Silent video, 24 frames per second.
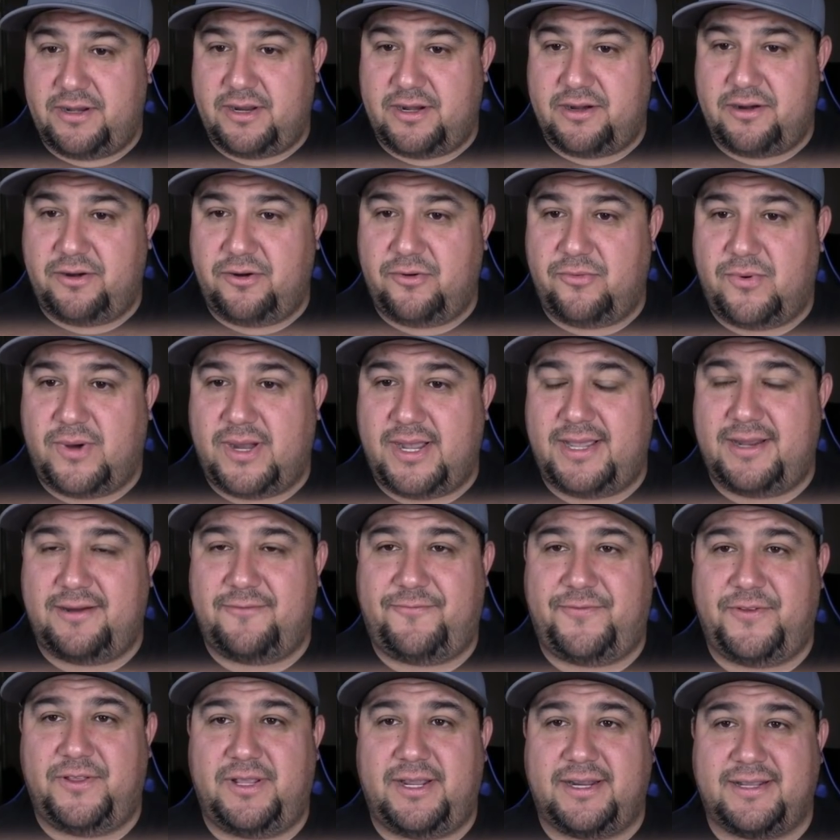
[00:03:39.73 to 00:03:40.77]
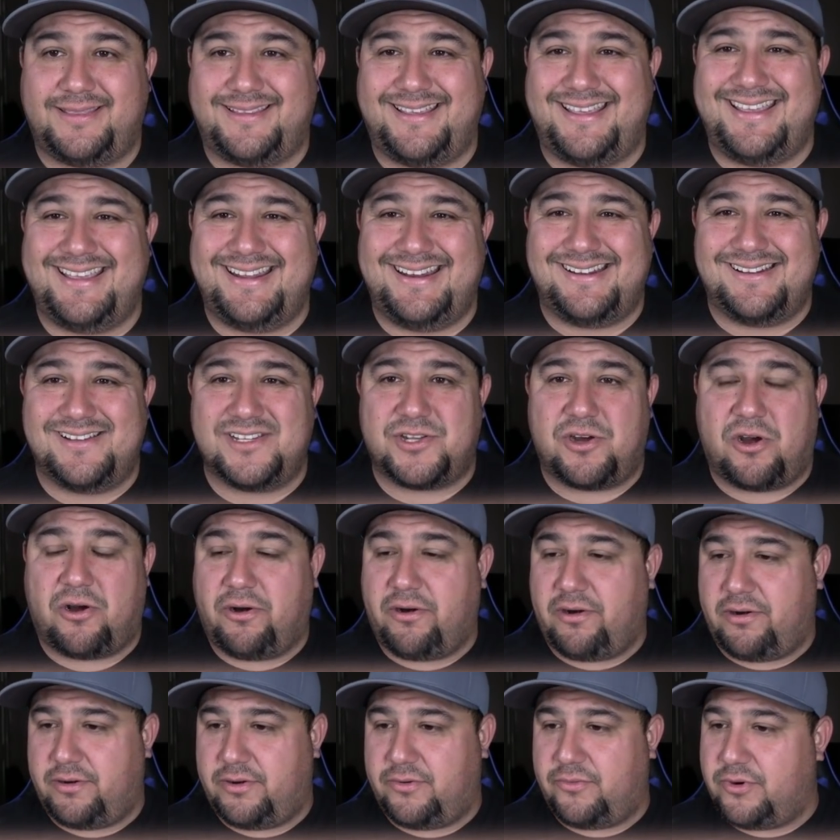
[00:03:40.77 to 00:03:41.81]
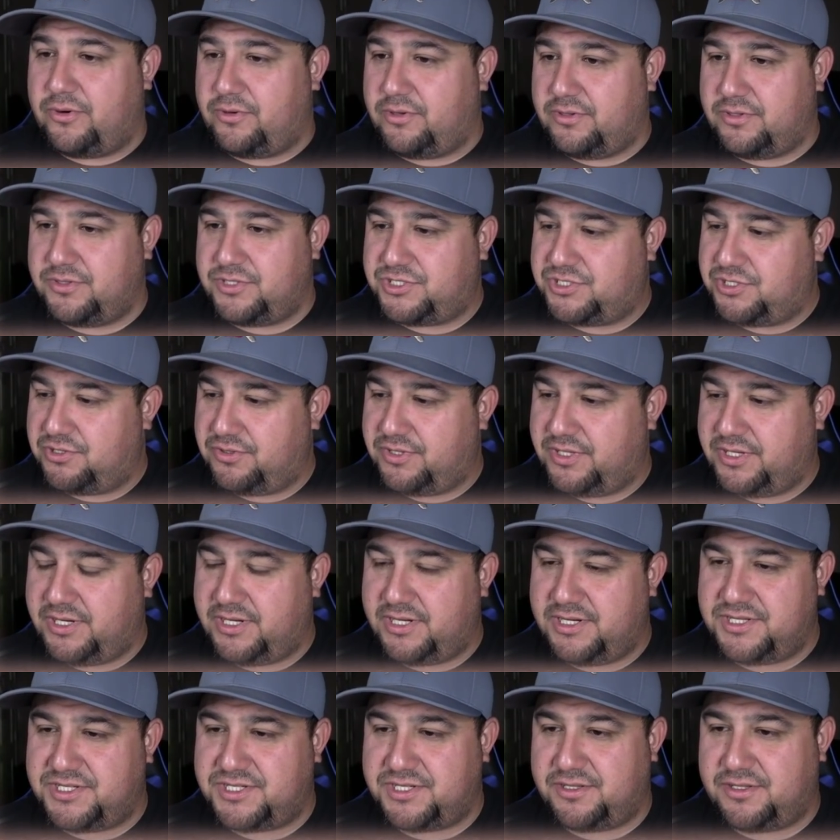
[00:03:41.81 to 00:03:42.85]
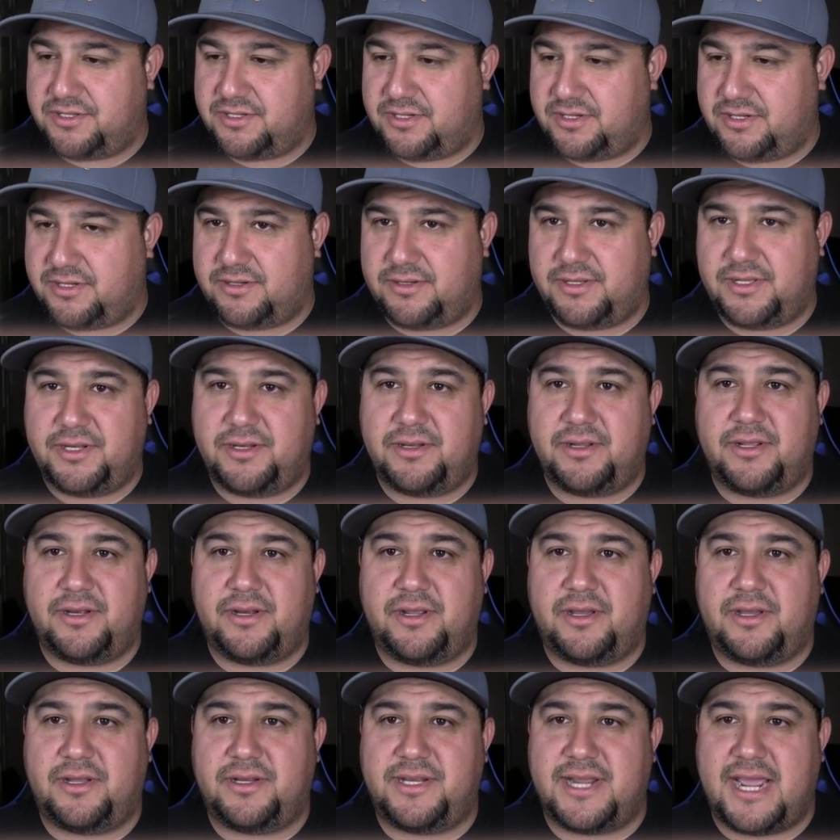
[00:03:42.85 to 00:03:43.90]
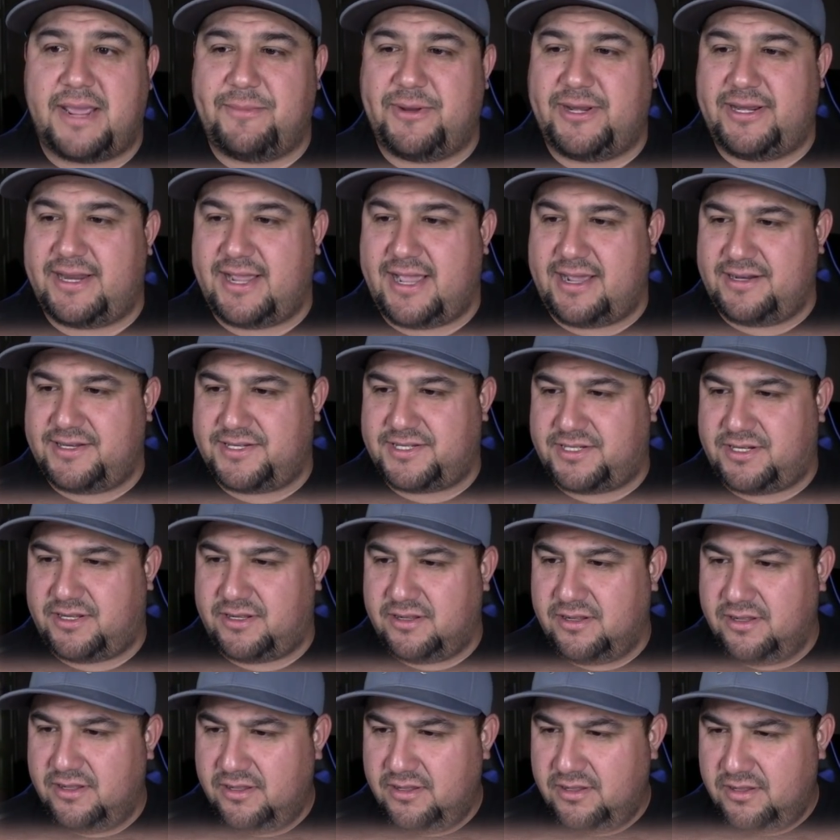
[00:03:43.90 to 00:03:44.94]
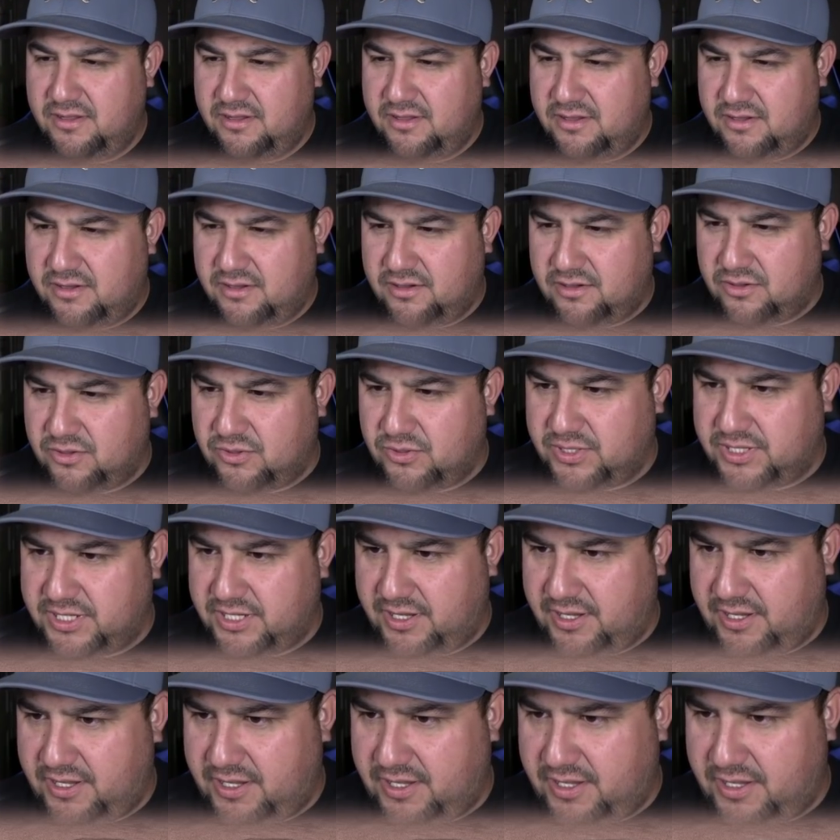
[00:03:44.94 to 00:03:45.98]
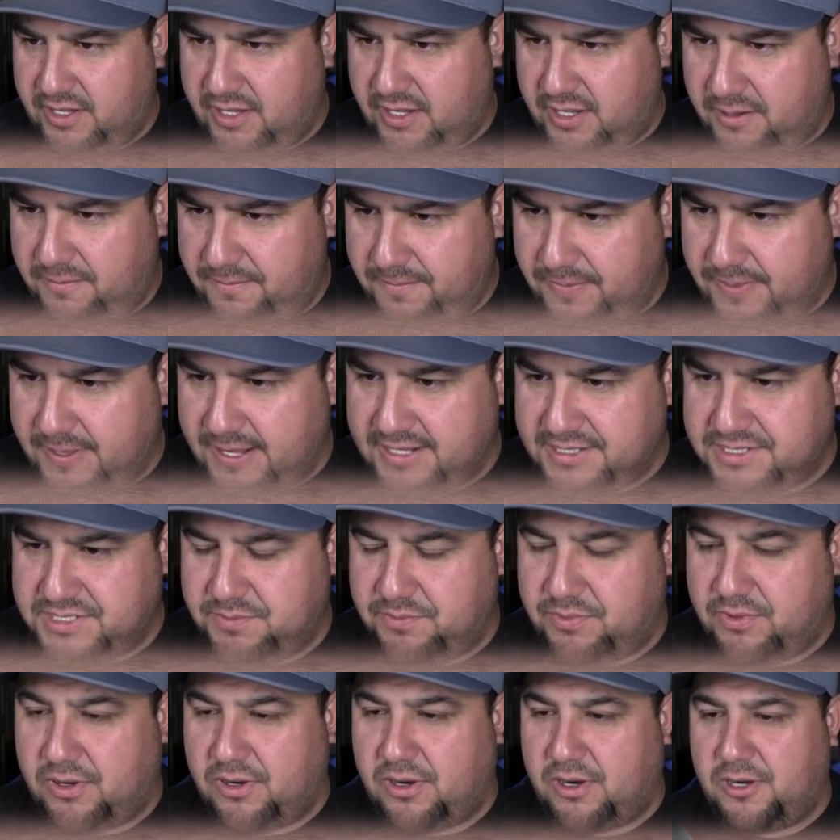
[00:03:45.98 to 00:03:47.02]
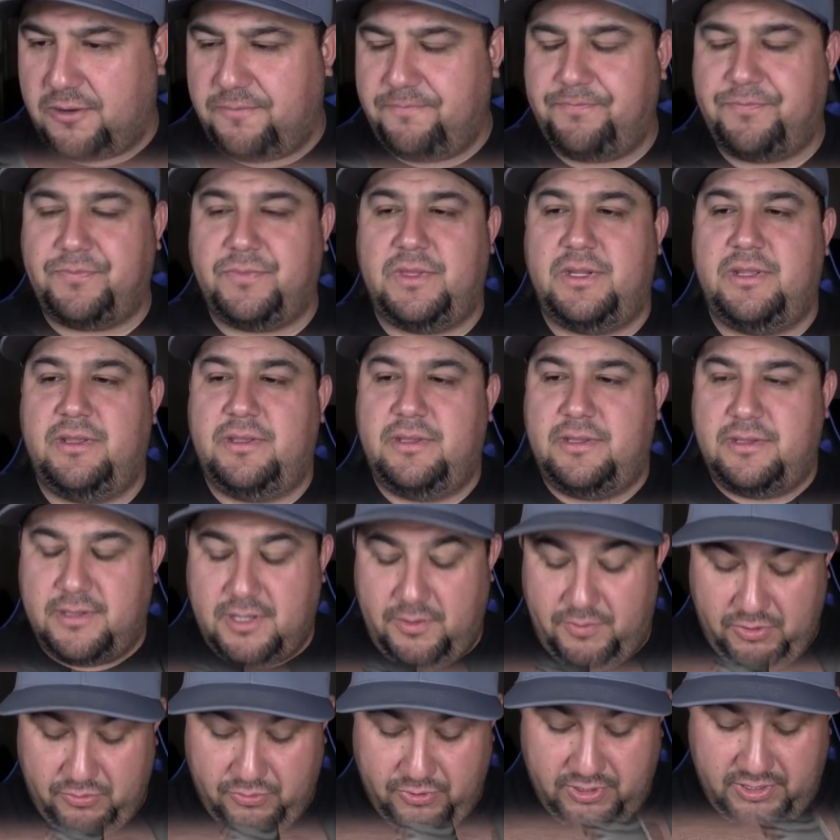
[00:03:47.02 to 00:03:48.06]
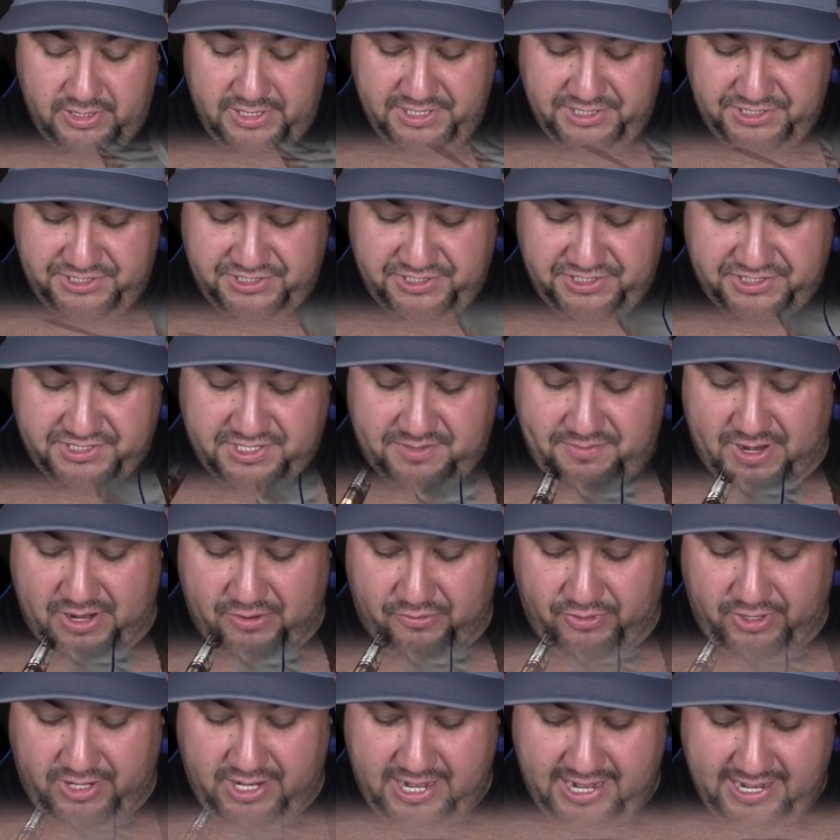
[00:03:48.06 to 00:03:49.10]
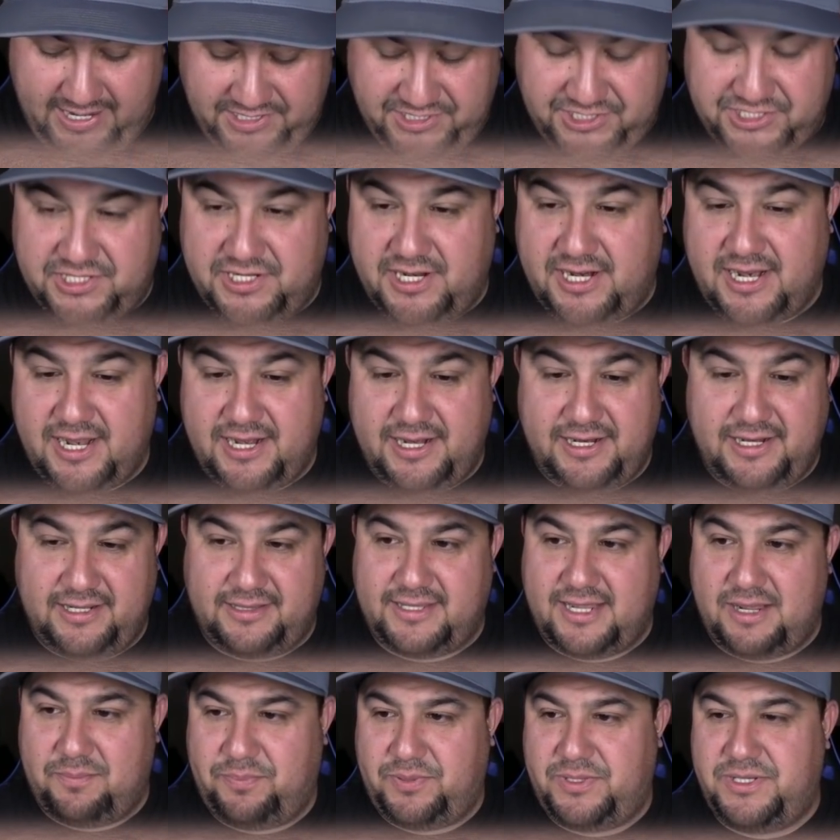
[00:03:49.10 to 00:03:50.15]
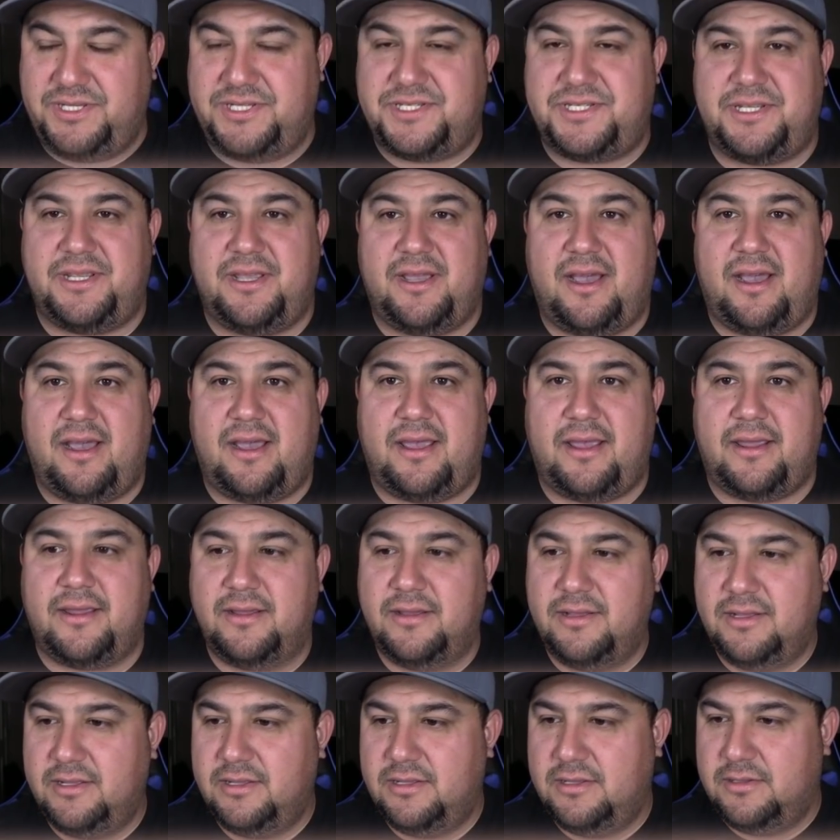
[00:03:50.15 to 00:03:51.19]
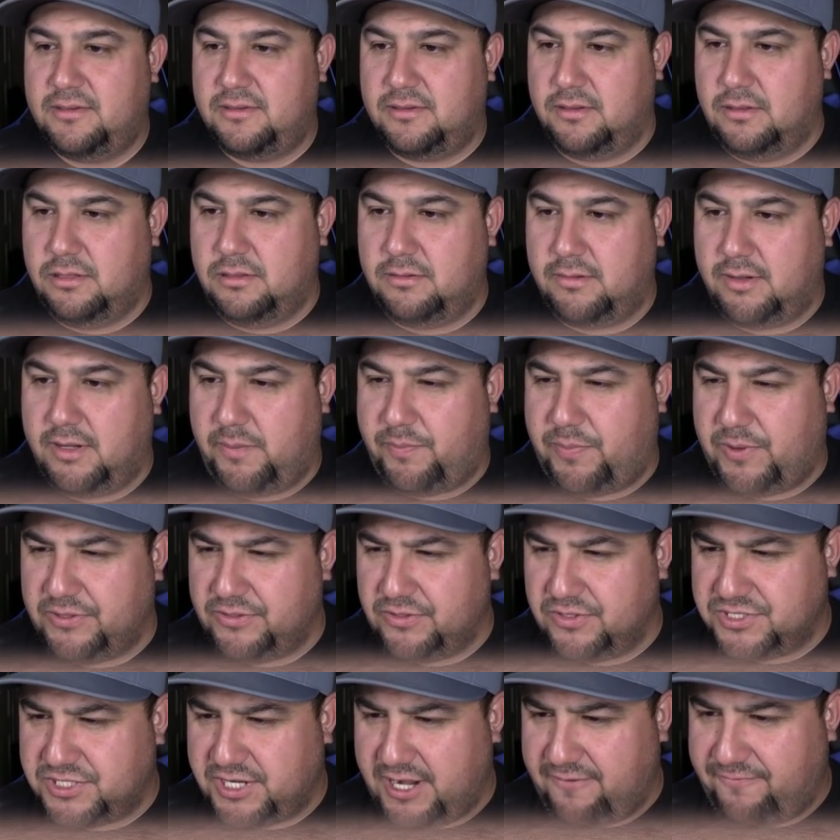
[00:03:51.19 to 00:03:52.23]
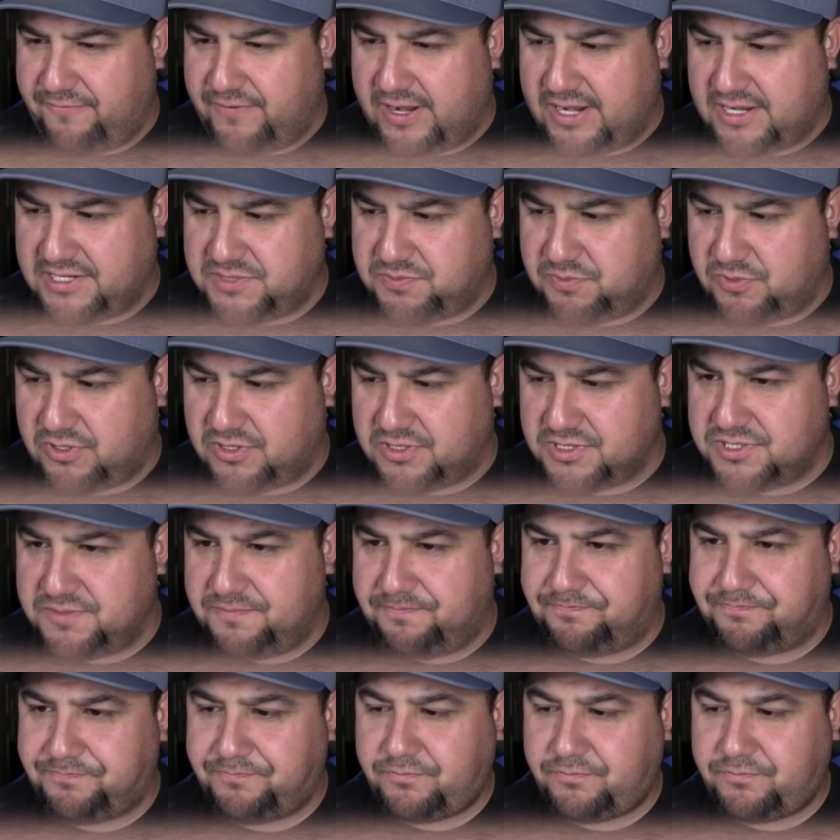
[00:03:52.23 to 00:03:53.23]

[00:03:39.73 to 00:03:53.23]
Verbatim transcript: I don't know why I feel like the hitting is harder in Road to the Show than it is in Diamond Dynasty. Okay, that's a ball. I mean, really, it's just on my reaction. I got to get that PCI up on those high fastballs.